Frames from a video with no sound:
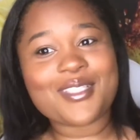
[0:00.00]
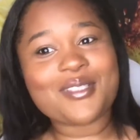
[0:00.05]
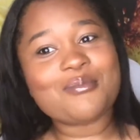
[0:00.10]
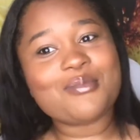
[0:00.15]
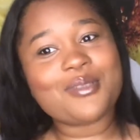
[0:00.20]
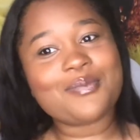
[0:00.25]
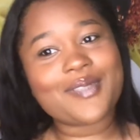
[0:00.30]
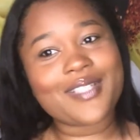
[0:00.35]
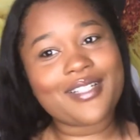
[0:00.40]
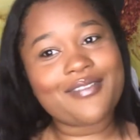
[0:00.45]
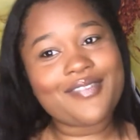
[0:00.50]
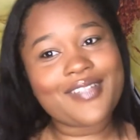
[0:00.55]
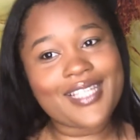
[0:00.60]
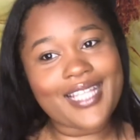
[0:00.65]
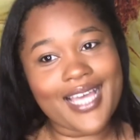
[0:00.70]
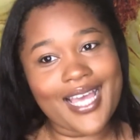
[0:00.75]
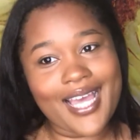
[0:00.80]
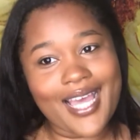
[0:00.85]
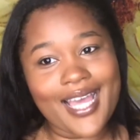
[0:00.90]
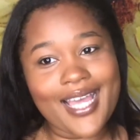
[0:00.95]
prepare for
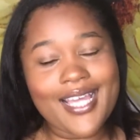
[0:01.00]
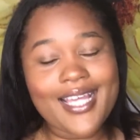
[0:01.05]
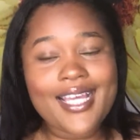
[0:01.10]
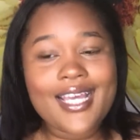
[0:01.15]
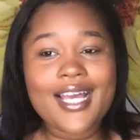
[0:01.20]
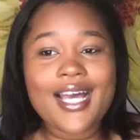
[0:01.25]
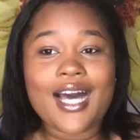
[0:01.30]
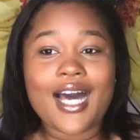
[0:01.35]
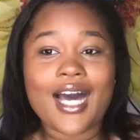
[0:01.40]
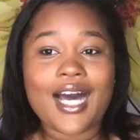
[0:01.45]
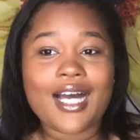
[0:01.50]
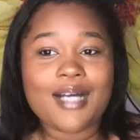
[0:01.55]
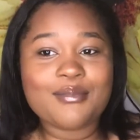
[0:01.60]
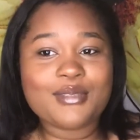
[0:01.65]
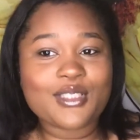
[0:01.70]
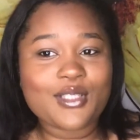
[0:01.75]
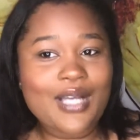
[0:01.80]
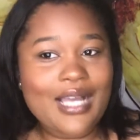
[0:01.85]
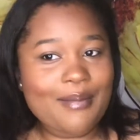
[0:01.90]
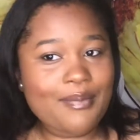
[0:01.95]
that. I'm
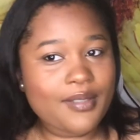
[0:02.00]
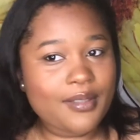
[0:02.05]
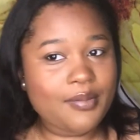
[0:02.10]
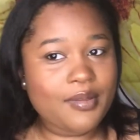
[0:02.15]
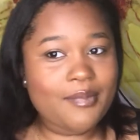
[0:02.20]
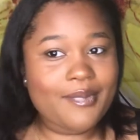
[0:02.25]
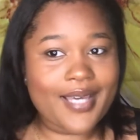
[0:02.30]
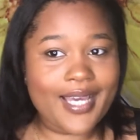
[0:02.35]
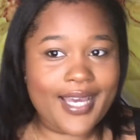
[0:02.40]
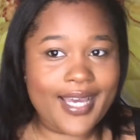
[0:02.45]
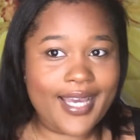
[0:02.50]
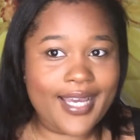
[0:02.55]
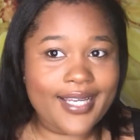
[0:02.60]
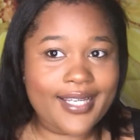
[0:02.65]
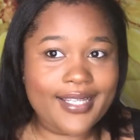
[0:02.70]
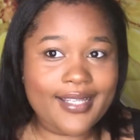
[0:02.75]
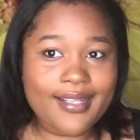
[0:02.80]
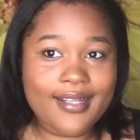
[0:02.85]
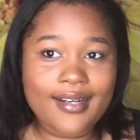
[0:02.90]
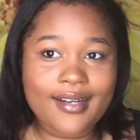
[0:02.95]
so happy to be
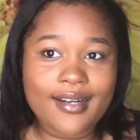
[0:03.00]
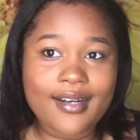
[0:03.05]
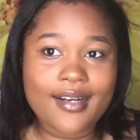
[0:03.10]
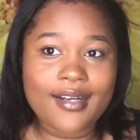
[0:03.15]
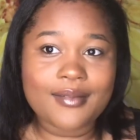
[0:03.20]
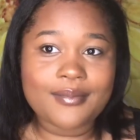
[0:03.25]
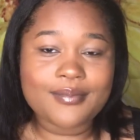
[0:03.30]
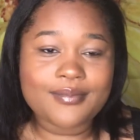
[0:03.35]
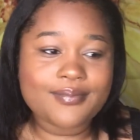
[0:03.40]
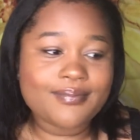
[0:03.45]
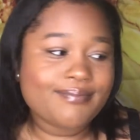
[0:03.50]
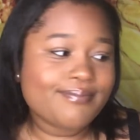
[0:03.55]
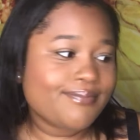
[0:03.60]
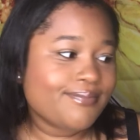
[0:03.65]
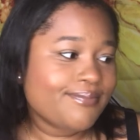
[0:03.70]
back, and